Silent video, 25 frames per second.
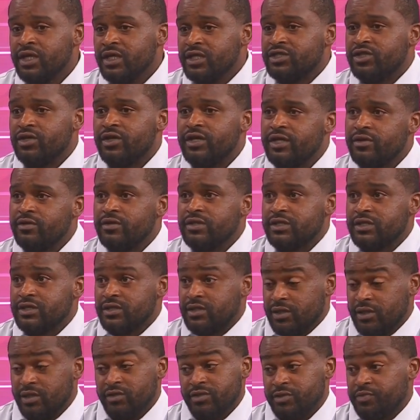So he was
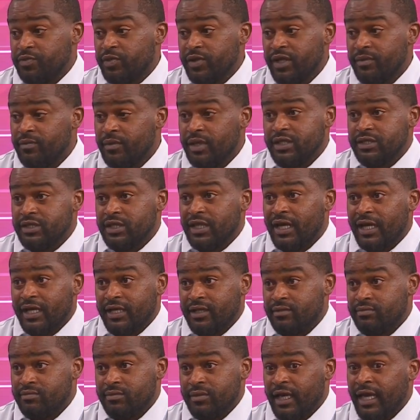he was pretty much
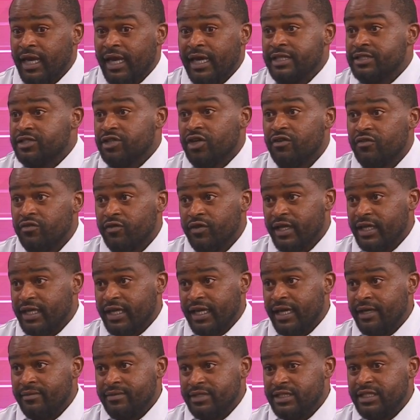like hands off when it
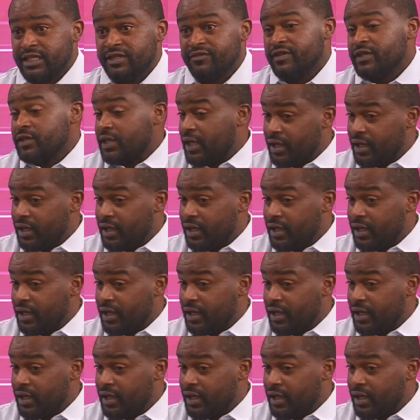came to defense.